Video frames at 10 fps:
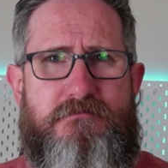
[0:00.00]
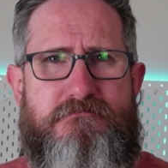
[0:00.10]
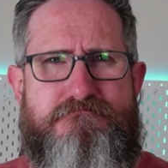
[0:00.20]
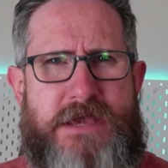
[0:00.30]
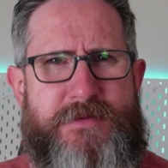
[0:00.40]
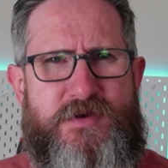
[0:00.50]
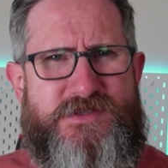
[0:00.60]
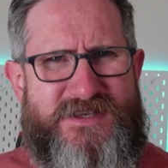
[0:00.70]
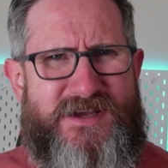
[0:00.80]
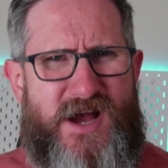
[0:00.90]
Maybe it
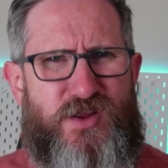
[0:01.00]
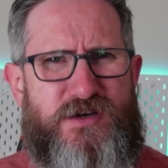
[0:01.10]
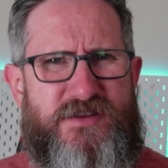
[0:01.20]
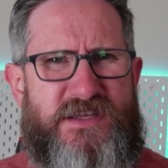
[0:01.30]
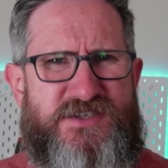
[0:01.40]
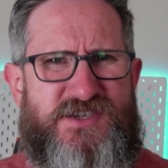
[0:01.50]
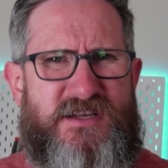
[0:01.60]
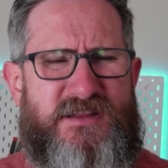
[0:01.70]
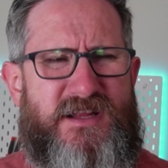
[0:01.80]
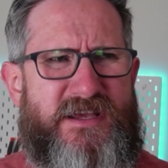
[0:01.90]
was the color that she
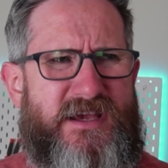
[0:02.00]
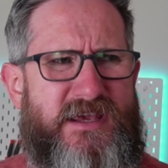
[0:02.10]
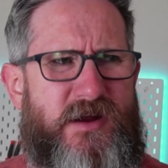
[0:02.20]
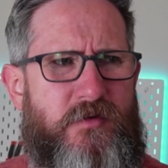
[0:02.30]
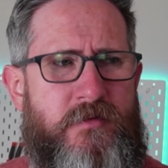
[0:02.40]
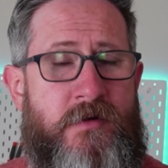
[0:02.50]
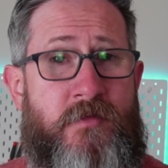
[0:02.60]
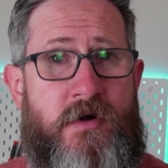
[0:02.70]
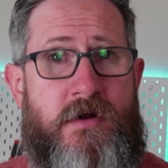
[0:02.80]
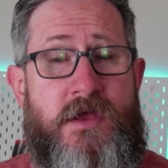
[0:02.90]
didn't like. I can't
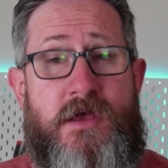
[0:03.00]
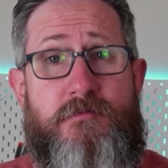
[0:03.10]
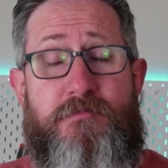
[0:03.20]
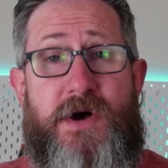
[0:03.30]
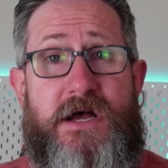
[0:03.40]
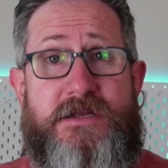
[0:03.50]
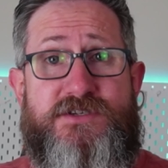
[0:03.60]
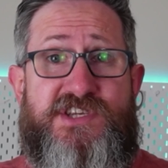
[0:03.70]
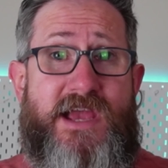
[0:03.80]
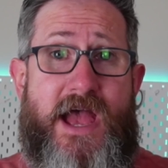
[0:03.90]
remember. But
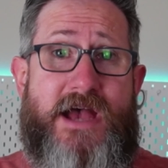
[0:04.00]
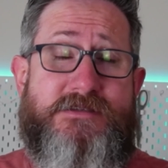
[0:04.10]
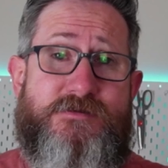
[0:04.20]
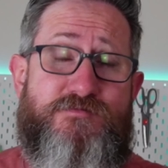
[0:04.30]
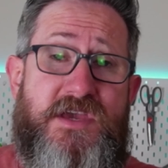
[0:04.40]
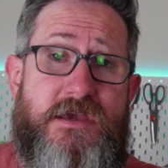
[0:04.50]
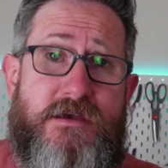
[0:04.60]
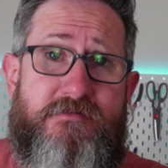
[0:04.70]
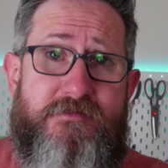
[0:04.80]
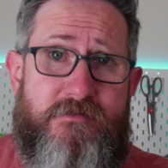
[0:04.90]
she asked me
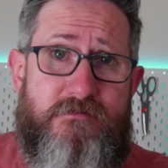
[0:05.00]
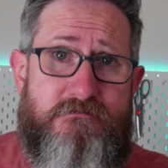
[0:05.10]
if